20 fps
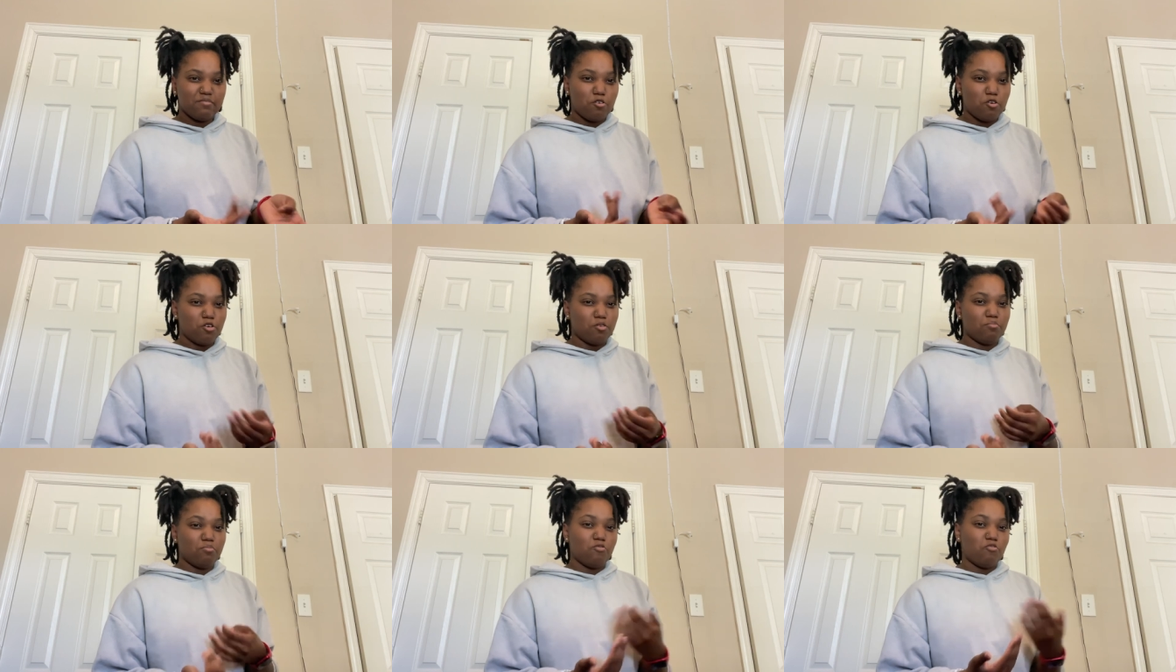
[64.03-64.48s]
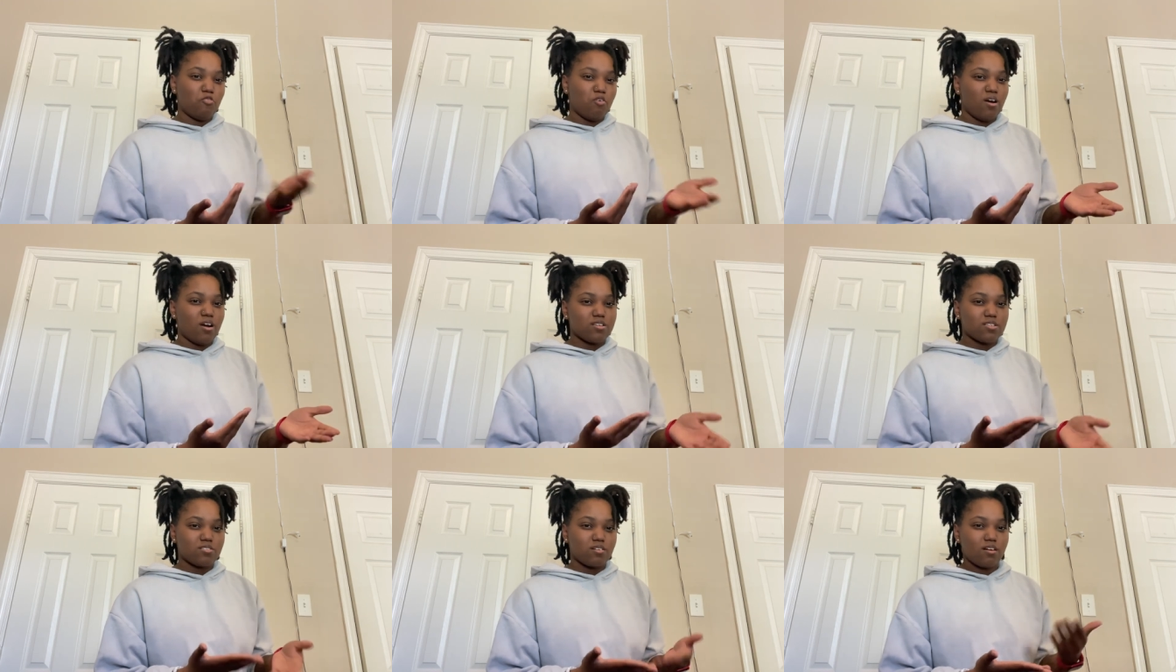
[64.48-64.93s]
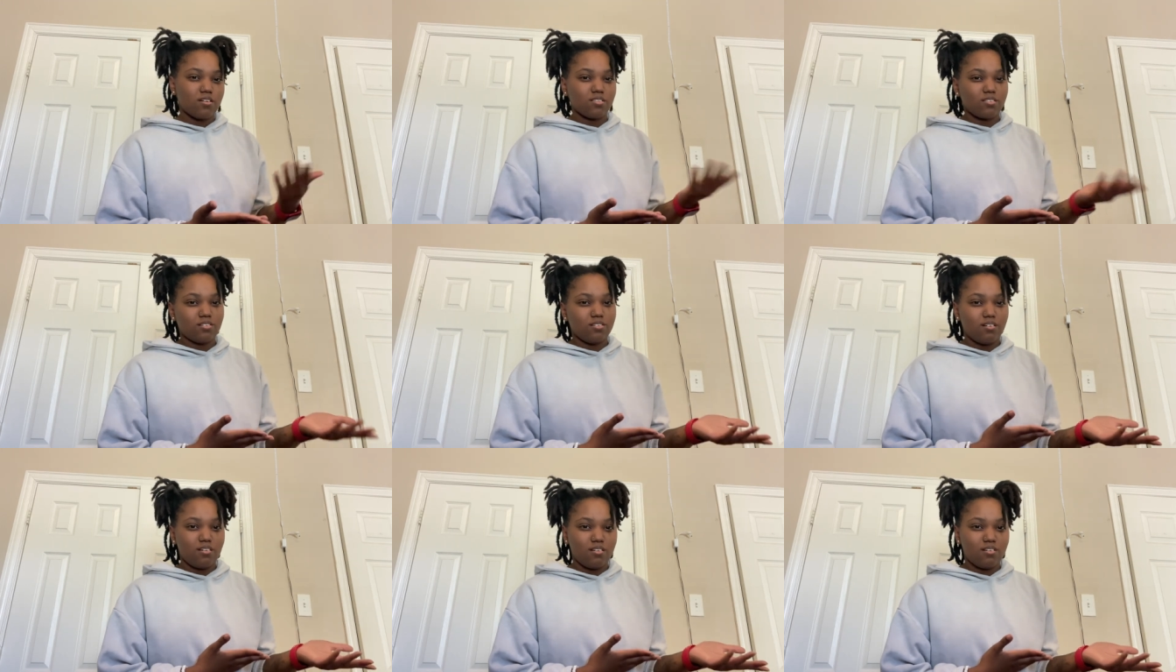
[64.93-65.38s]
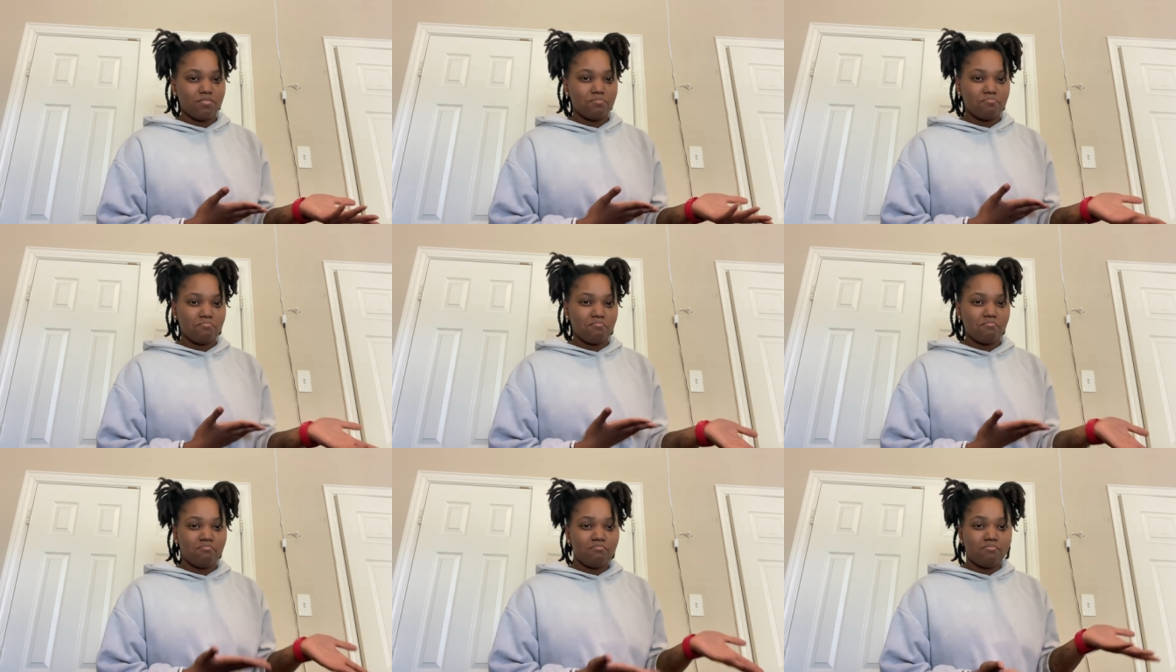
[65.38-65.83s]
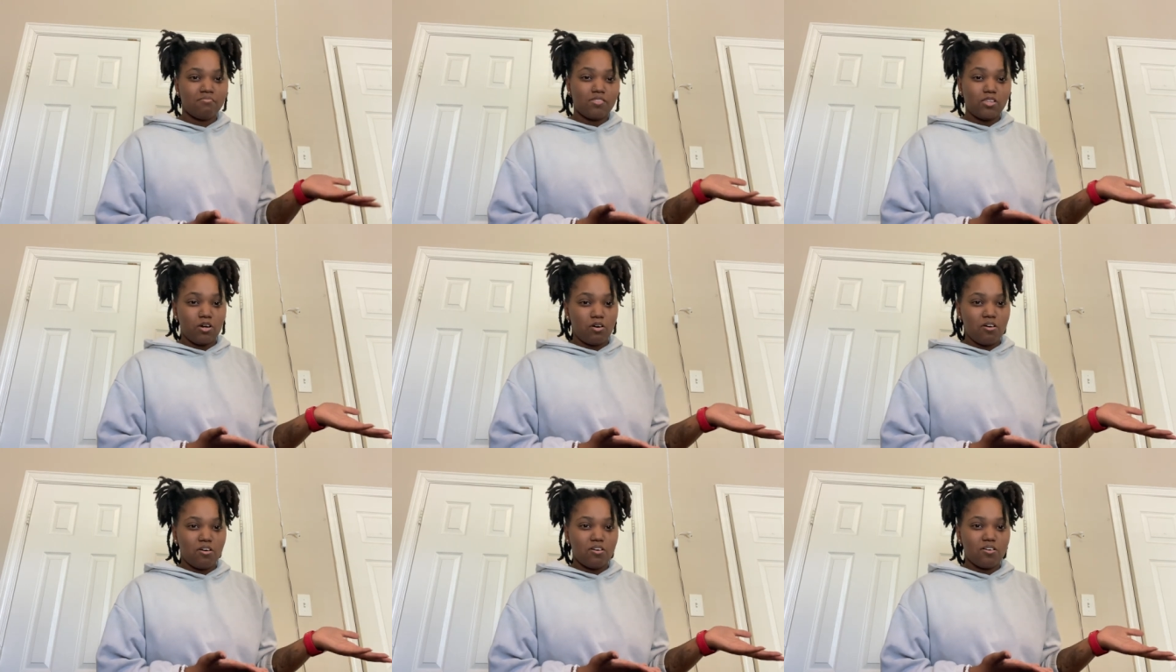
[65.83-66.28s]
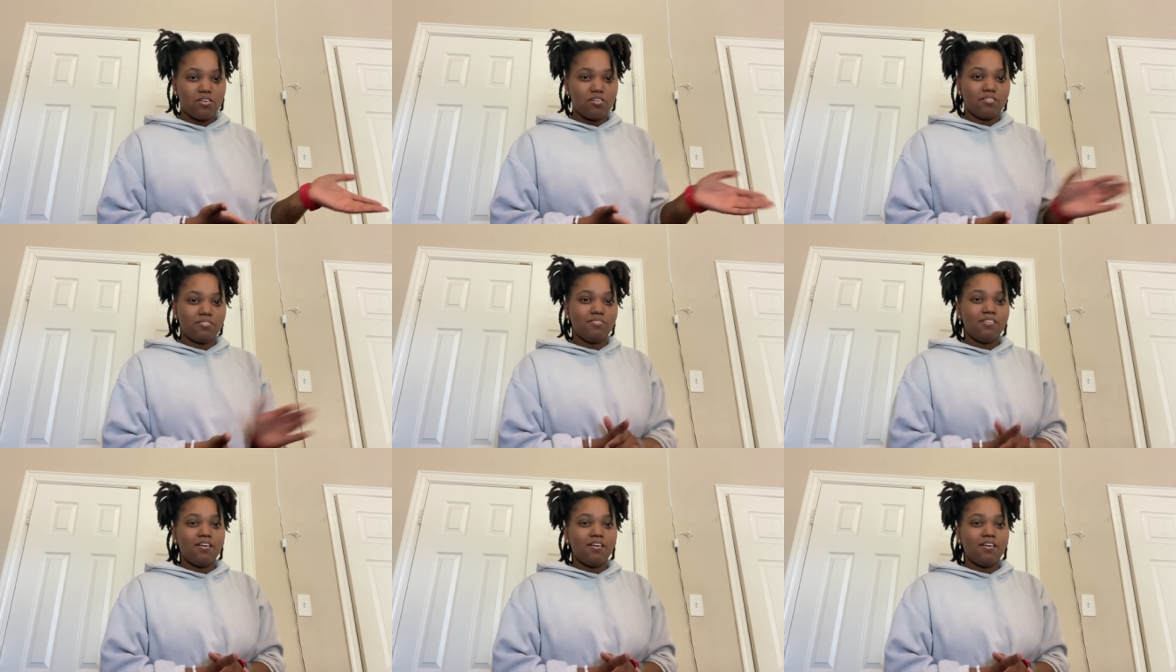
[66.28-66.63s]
or before I start the the haul.